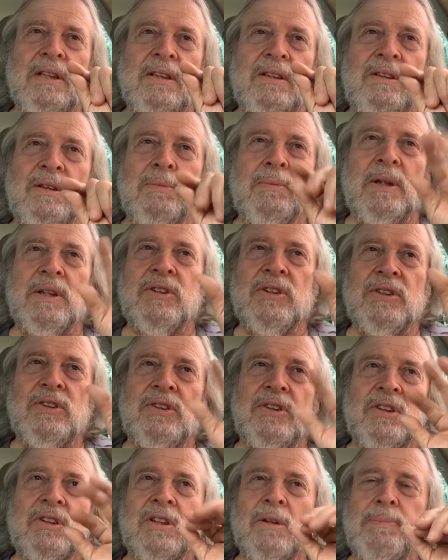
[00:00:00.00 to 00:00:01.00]
Too much it's
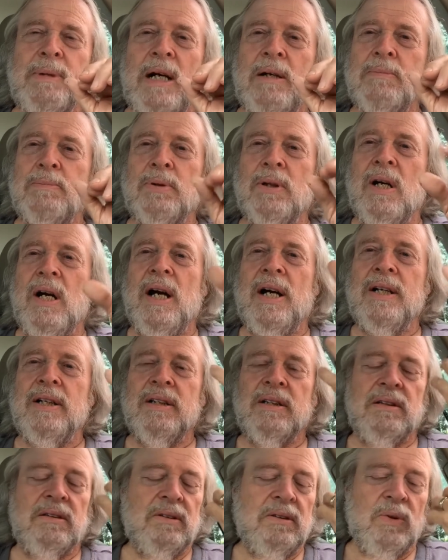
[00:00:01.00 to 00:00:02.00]
just about pride and